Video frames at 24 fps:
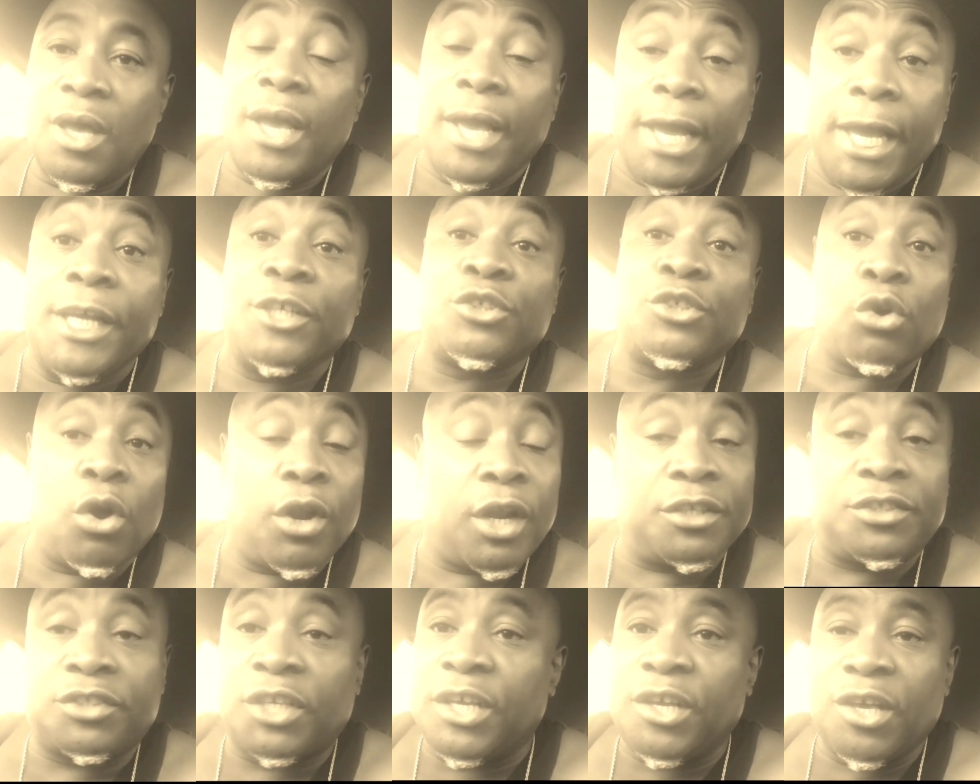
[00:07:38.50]
He's going
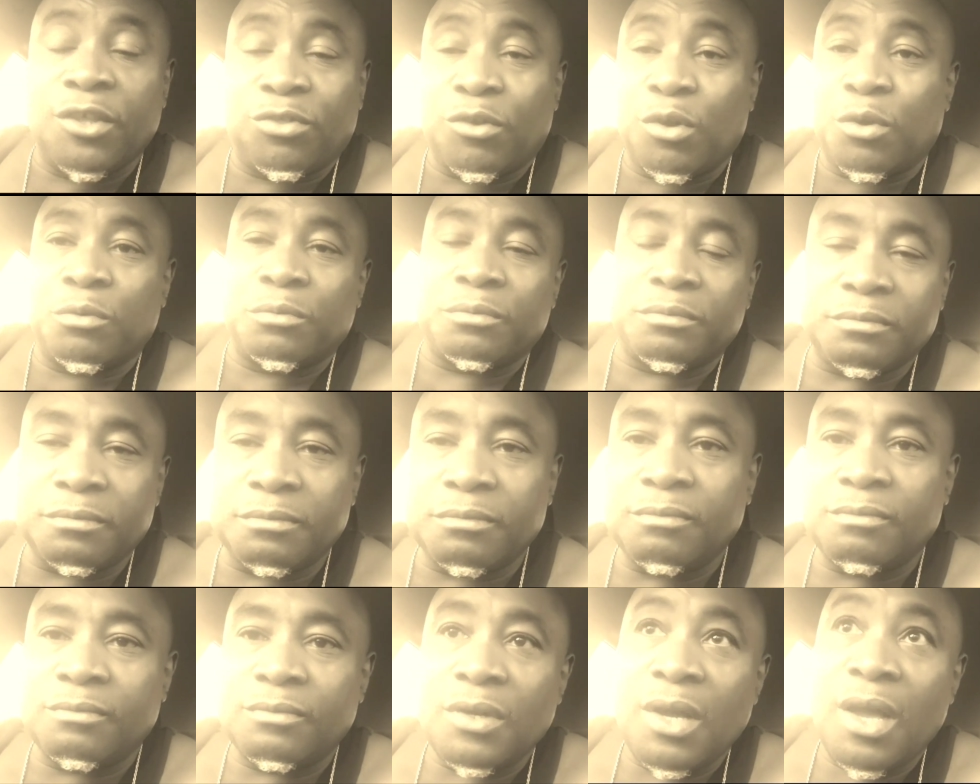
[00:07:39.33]
to see you through,
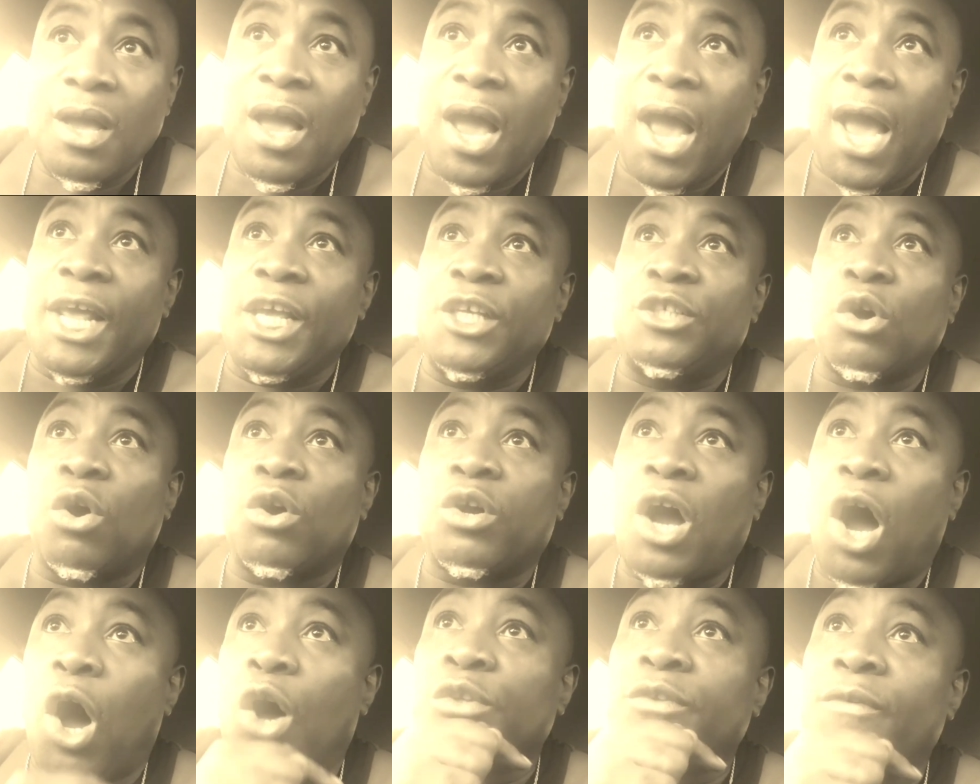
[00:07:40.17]
and He's going
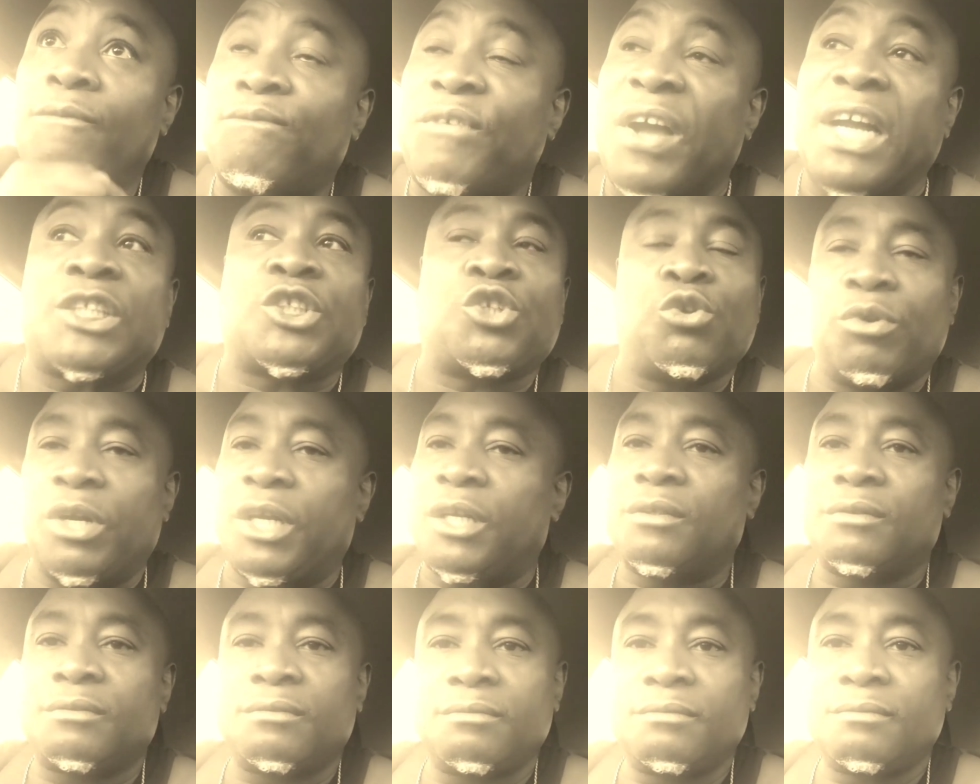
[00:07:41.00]
to cause the
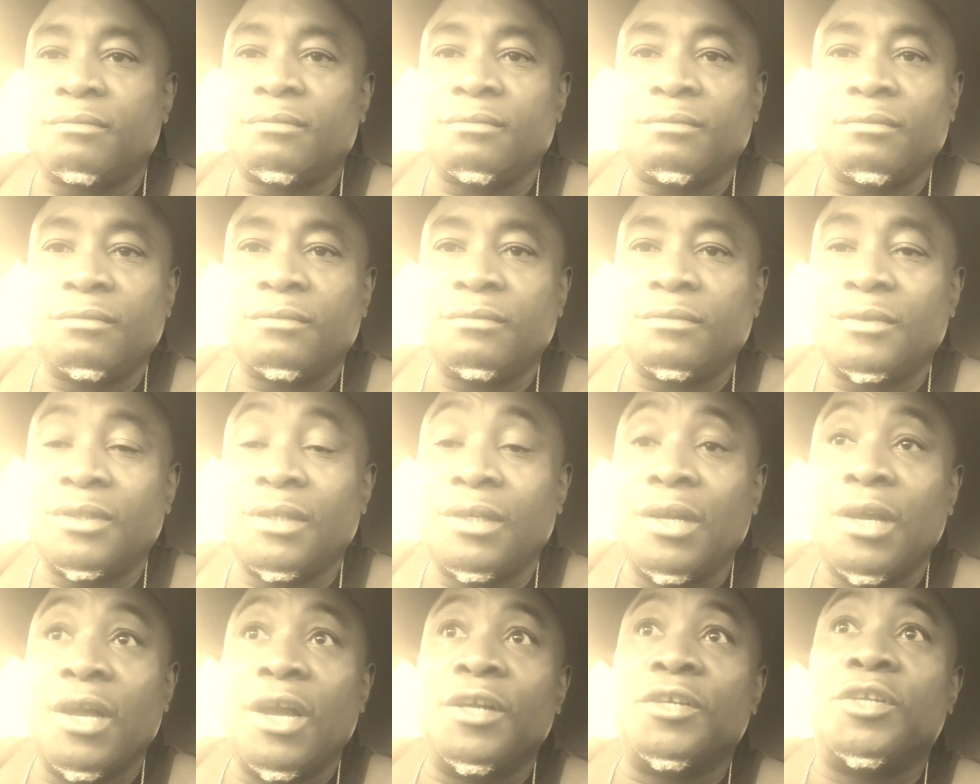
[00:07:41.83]
victory
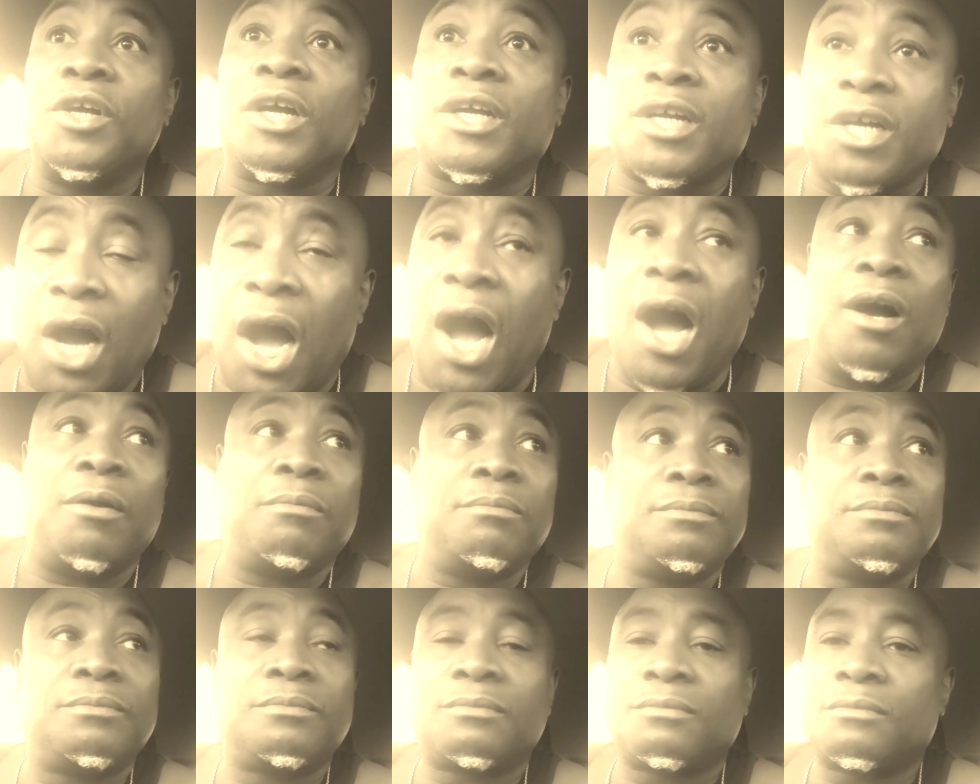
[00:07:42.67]
to come
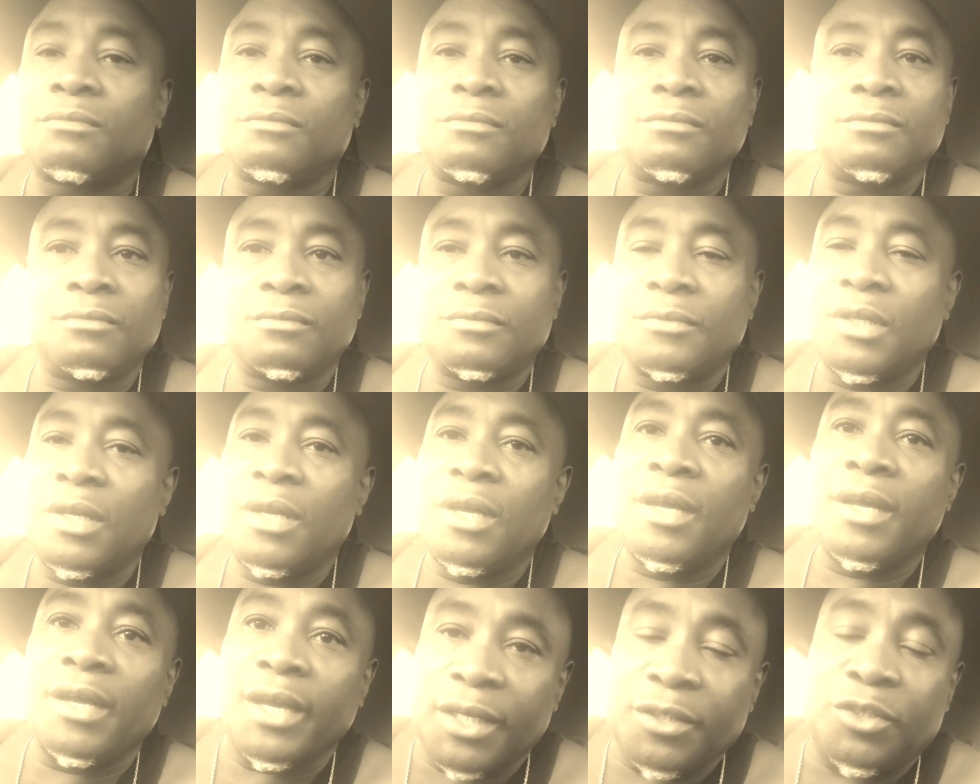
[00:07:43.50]

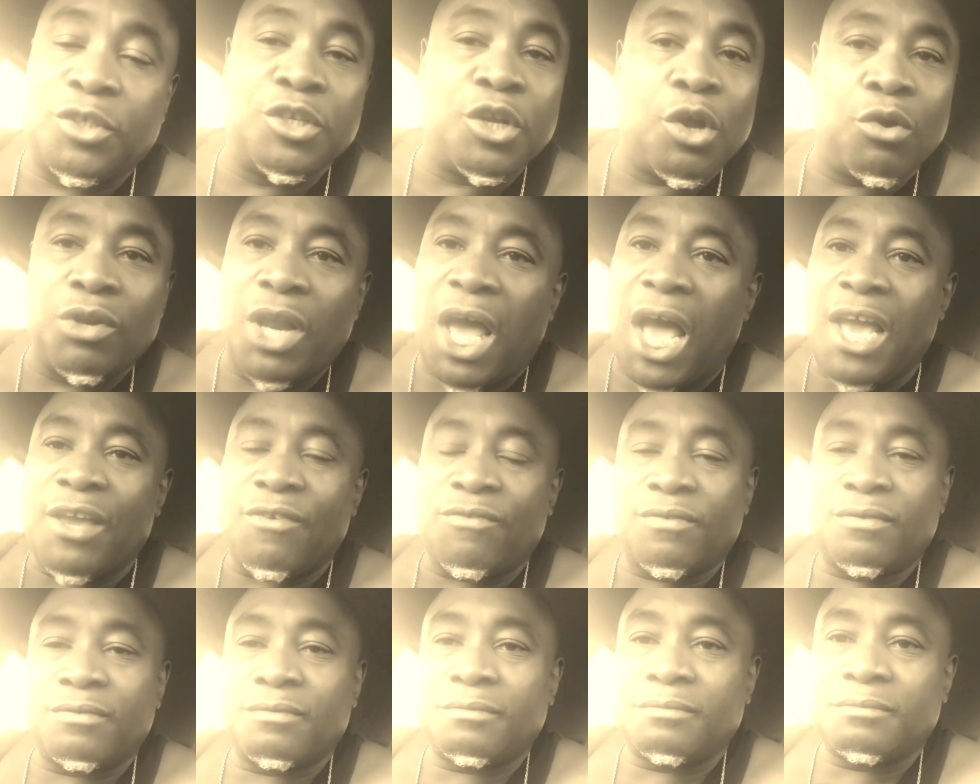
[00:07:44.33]
into your
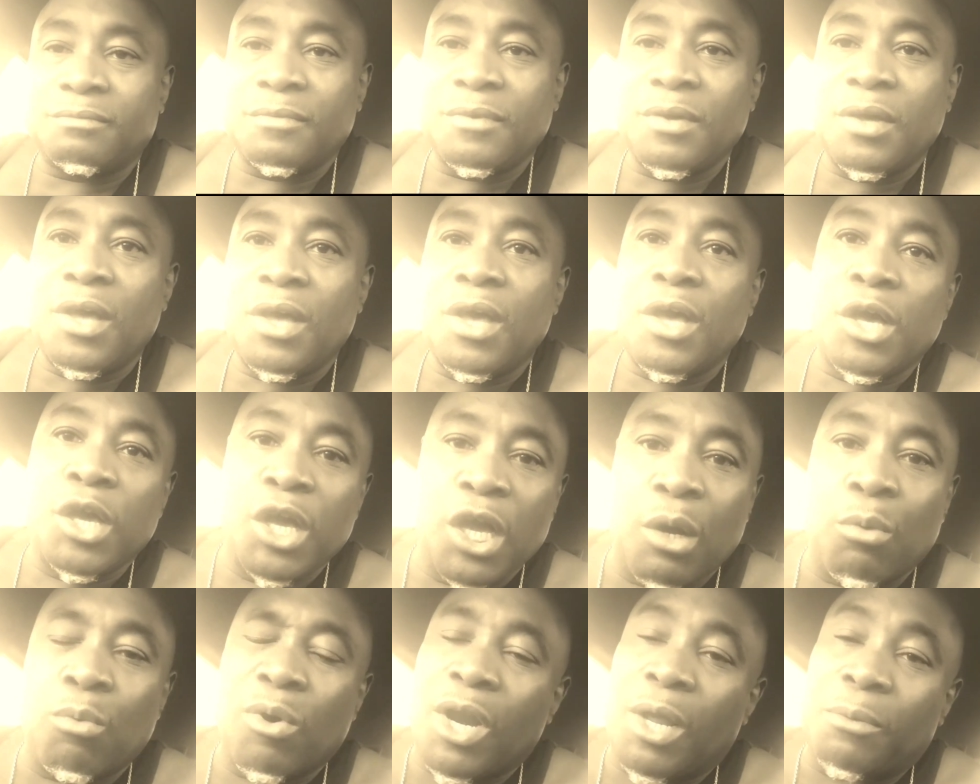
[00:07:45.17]
life.
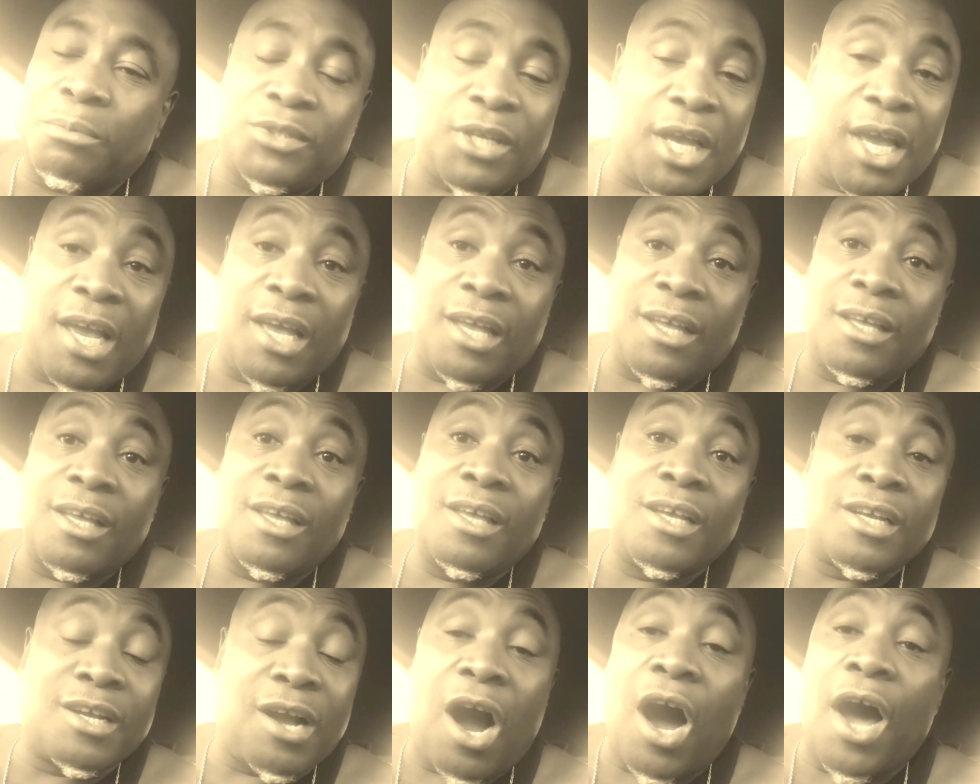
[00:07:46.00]
Hear what I'm saying.
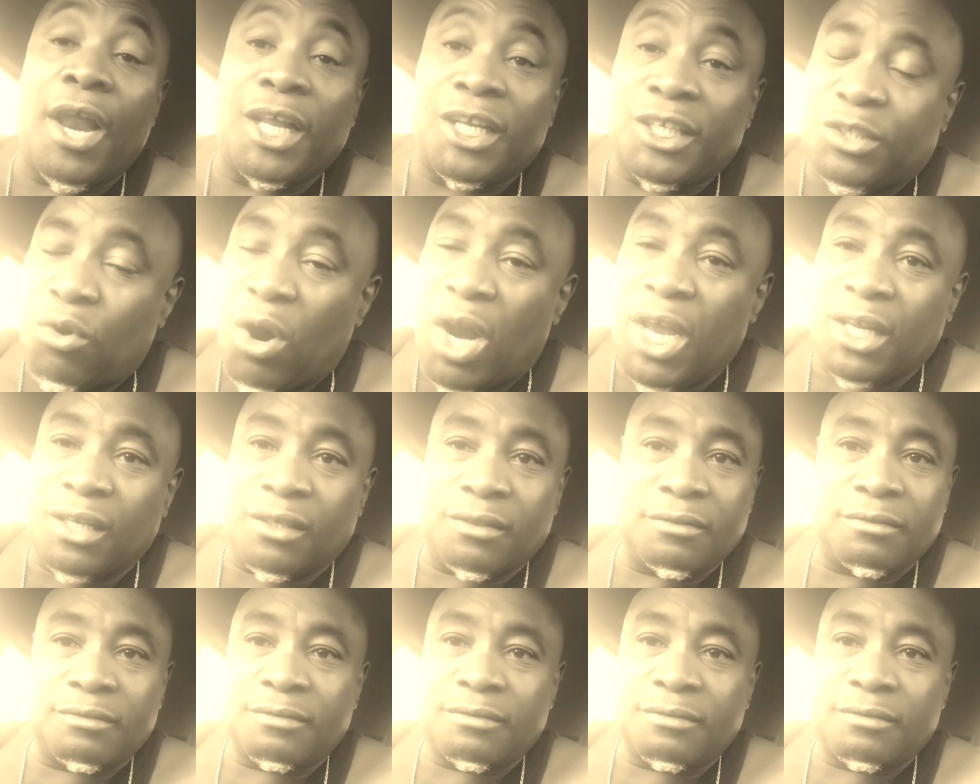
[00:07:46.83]
God is great.